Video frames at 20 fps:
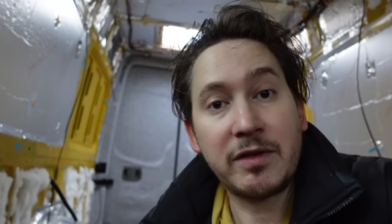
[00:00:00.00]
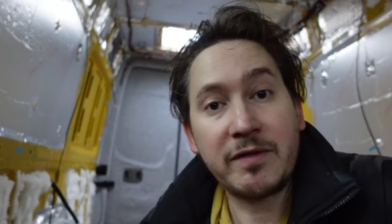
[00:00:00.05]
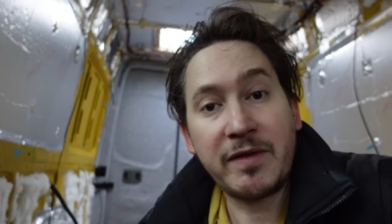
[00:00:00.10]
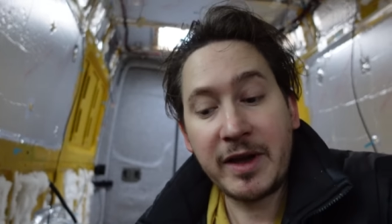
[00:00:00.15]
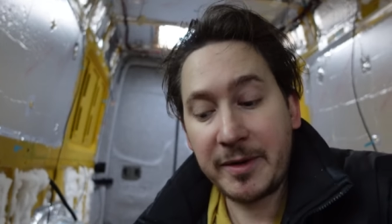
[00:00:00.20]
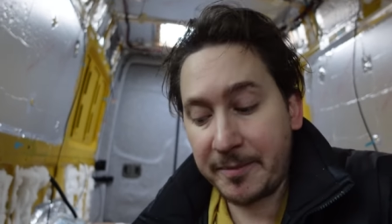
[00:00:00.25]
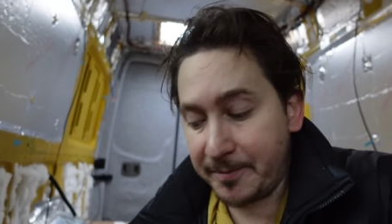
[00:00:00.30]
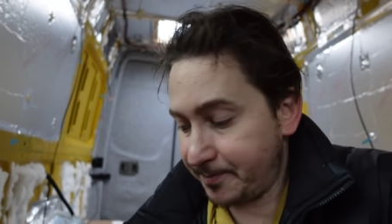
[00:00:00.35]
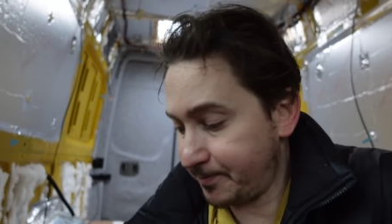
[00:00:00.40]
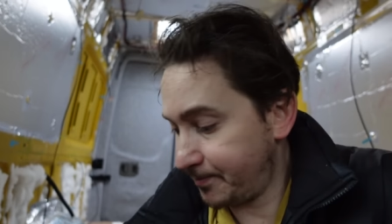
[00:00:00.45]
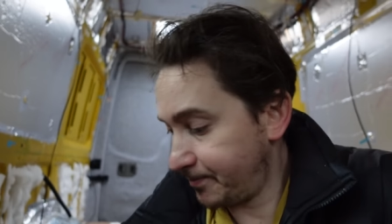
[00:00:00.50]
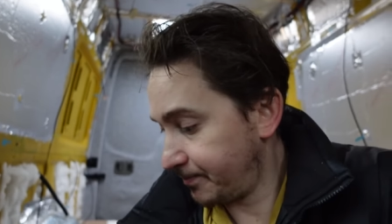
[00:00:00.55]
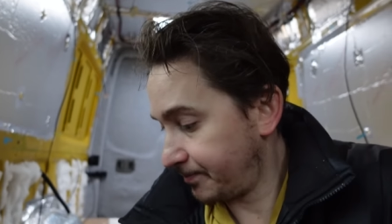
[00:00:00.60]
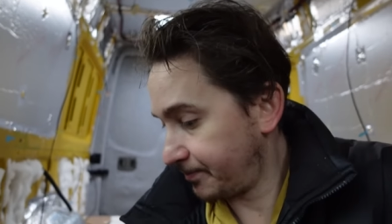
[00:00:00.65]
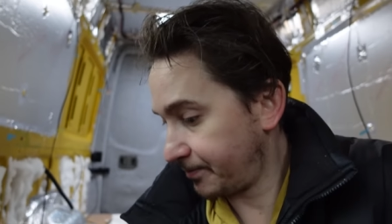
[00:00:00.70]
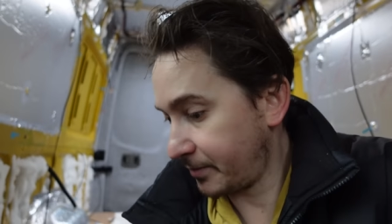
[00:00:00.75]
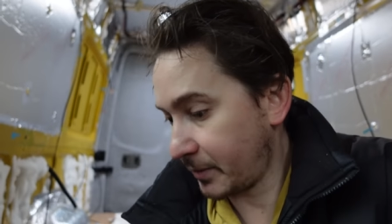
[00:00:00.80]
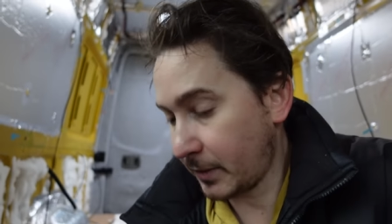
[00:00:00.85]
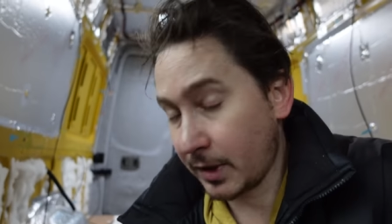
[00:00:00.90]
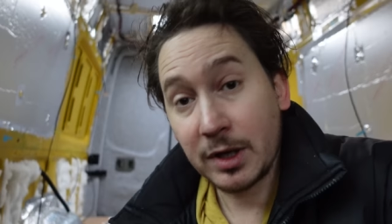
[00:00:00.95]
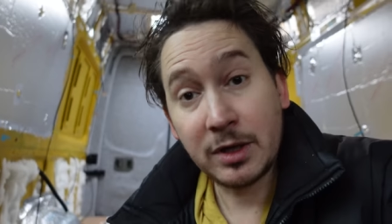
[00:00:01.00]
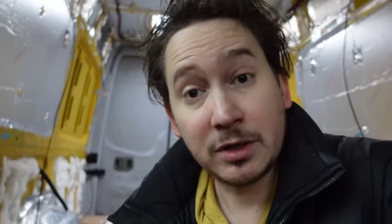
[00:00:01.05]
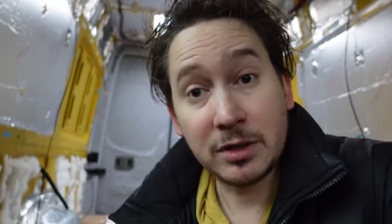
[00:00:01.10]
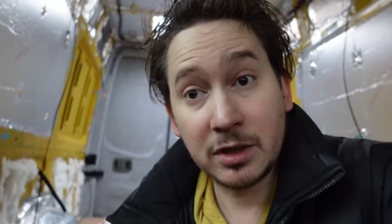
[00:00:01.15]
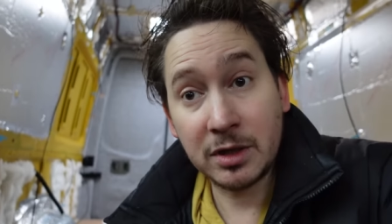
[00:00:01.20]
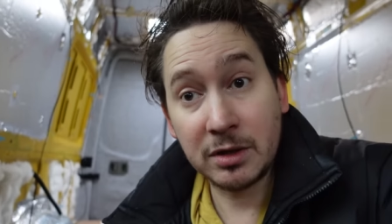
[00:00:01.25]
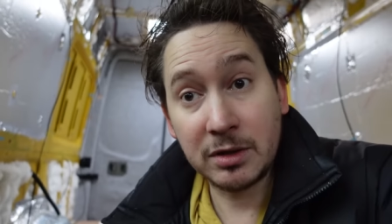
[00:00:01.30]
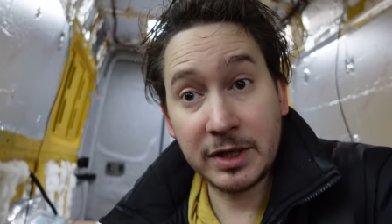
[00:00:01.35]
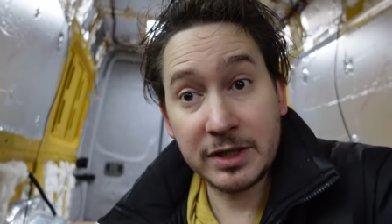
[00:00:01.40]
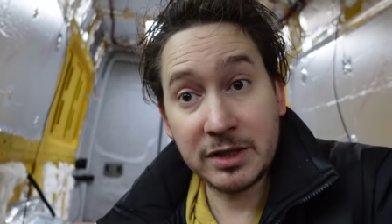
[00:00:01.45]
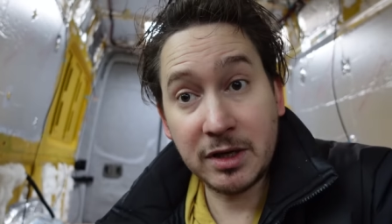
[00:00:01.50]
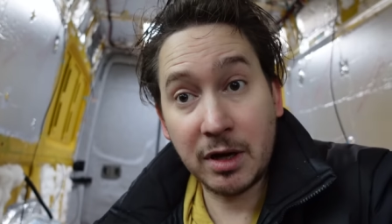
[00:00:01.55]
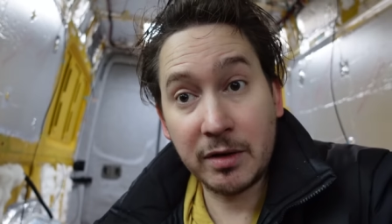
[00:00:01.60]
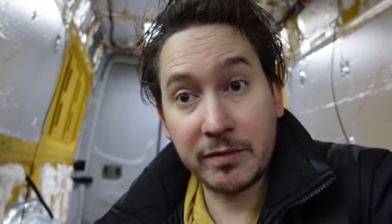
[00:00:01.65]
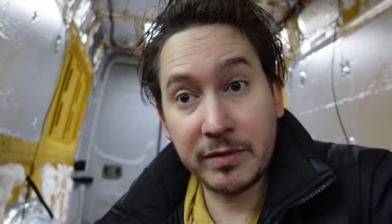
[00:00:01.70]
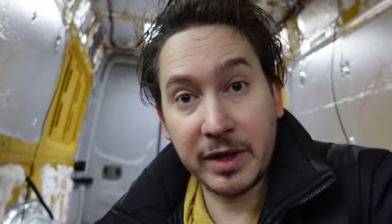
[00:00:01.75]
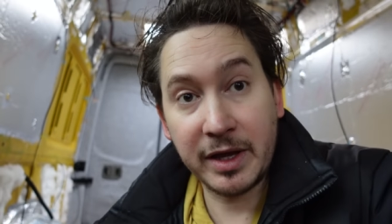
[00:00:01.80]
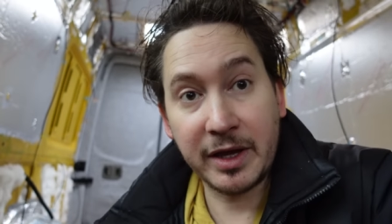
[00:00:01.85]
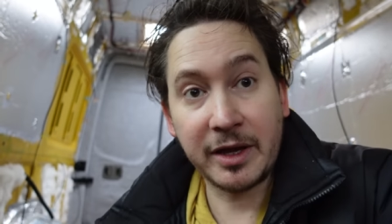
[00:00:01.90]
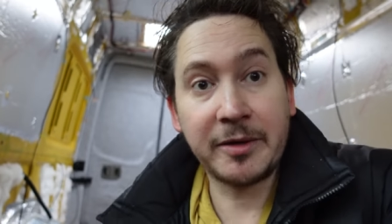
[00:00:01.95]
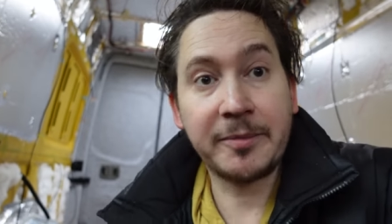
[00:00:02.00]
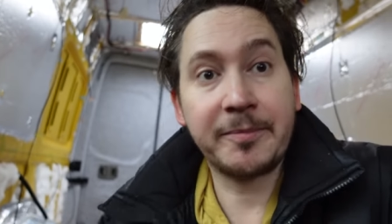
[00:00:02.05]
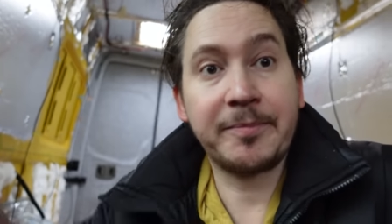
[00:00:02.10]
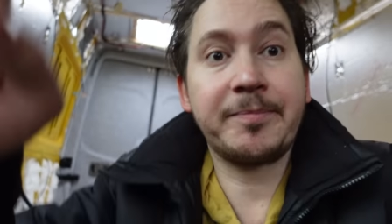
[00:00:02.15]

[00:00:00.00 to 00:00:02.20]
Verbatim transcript: the van. So let's go over there.